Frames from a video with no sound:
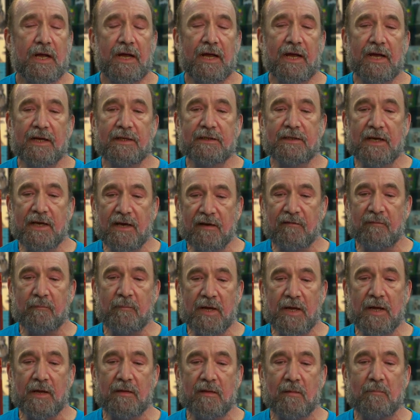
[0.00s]
is give
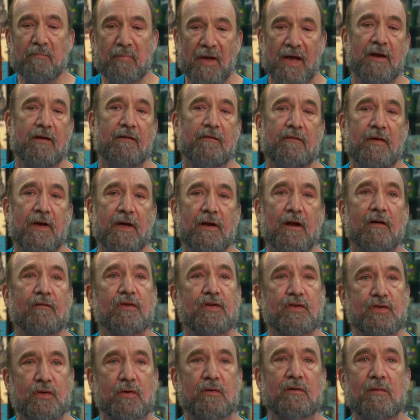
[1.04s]
me the benefit of
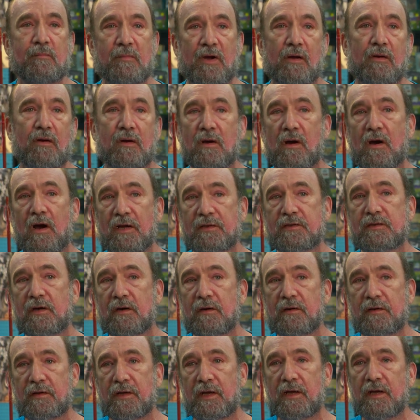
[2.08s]
a certain amount of cost
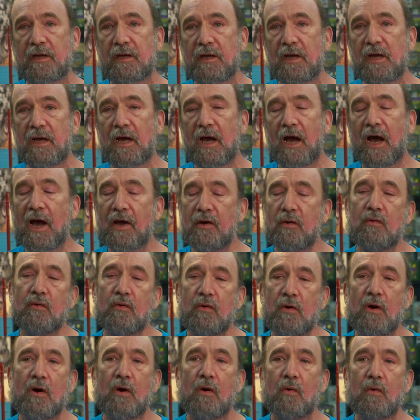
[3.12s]
certainty. I
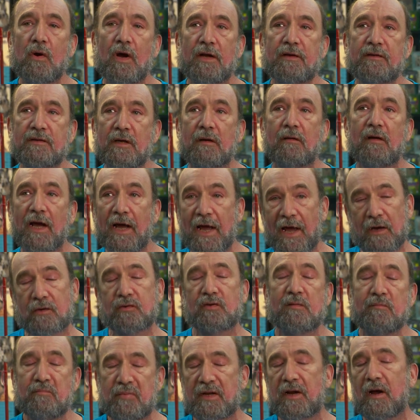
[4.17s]
don't know until I
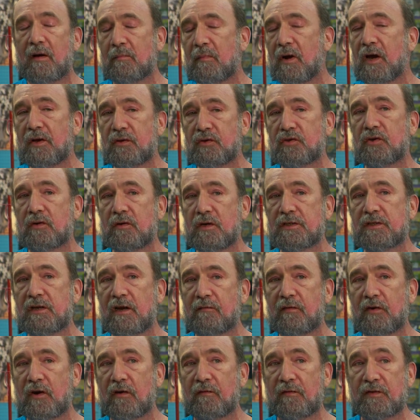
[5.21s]
actually bid out my insurance
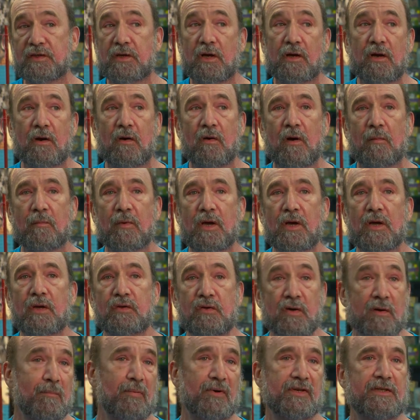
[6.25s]
every year if it's going to go up
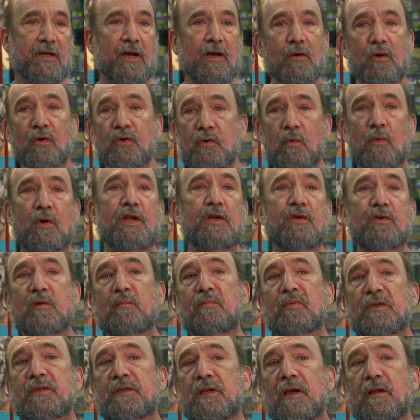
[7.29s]
2% or
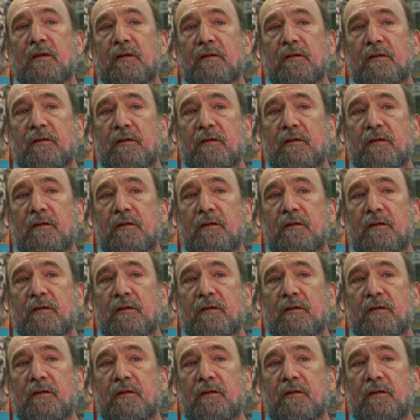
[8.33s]
22%.